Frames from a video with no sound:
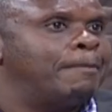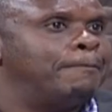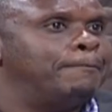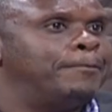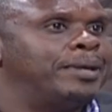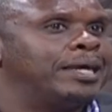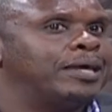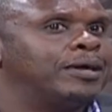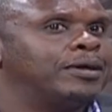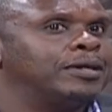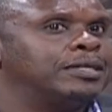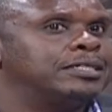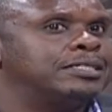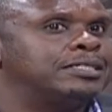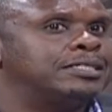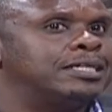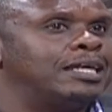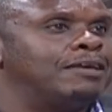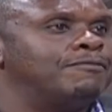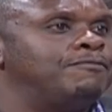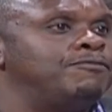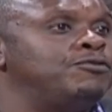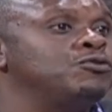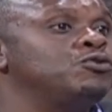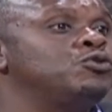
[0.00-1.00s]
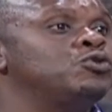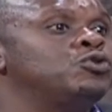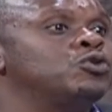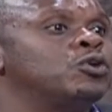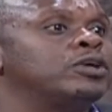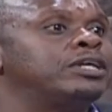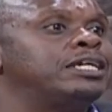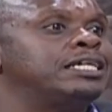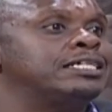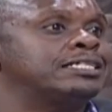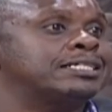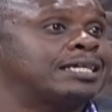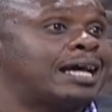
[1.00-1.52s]
Because if you do
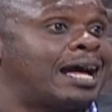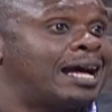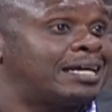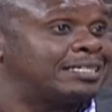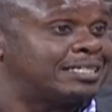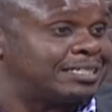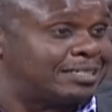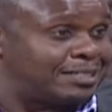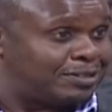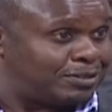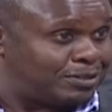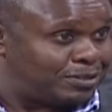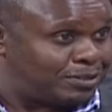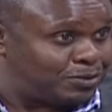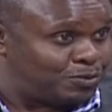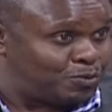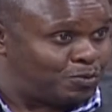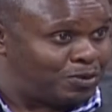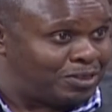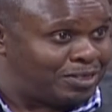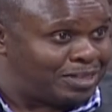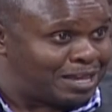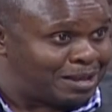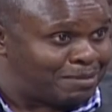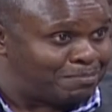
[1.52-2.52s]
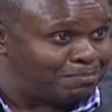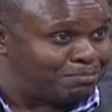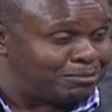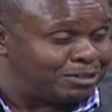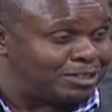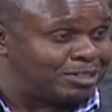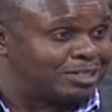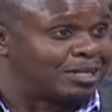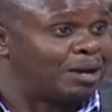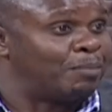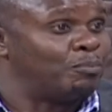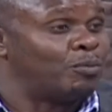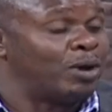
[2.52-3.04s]
not discuss with them,
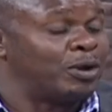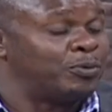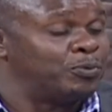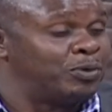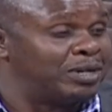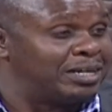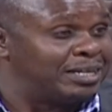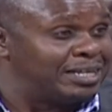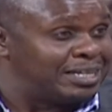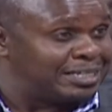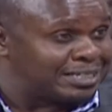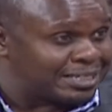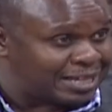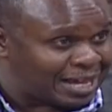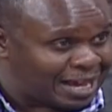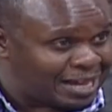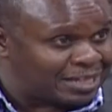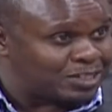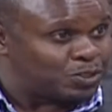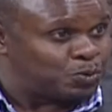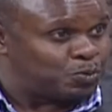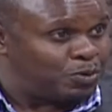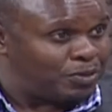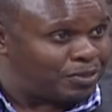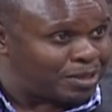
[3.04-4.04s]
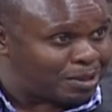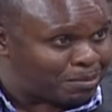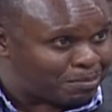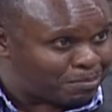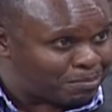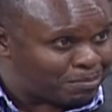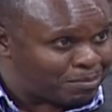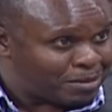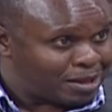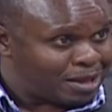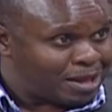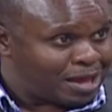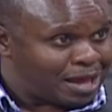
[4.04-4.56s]
someone will discuss with them.
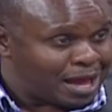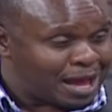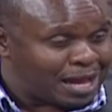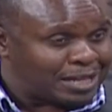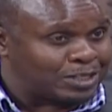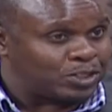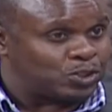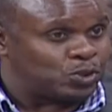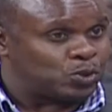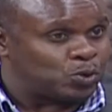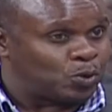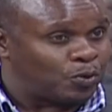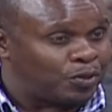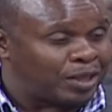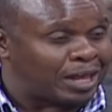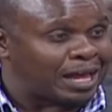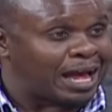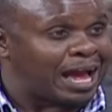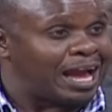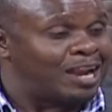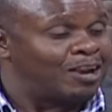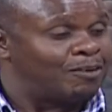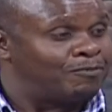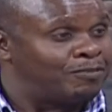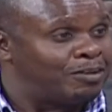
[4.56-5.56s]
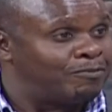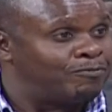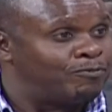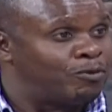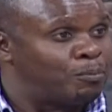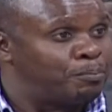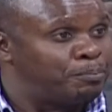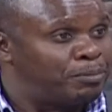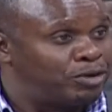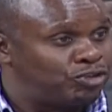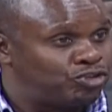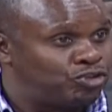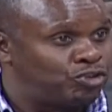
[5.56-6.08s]
And so the kind of
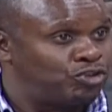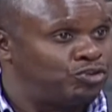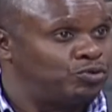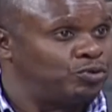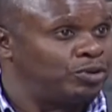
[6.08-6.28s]
information you